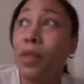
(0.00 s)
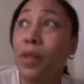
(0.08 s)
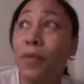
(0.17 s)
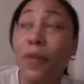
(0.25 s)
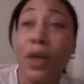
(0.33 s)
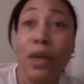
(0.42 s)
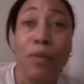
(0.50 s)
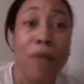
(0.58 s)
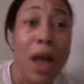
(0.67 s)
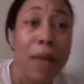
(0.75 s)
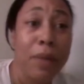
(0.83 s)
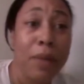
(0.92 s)
to fucking
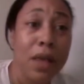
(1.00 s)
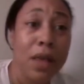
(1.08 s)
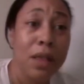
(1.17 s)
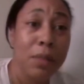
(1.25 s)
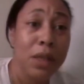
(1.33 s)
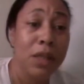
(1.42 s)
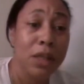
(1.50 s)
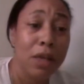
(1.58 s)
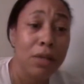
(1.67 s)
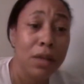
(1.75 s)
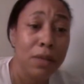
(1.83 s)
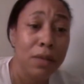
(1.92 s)
rot because I'm in the
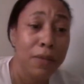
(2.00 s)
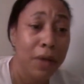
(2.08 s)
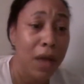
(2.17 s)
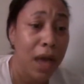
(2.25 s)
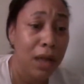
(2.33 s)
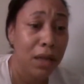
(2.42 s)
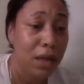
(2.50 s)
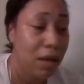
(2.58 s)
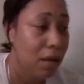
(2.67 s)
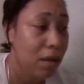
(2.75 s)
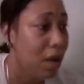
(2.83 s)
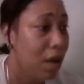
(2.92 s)
shelter. Fuck out of
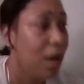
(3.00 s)
here.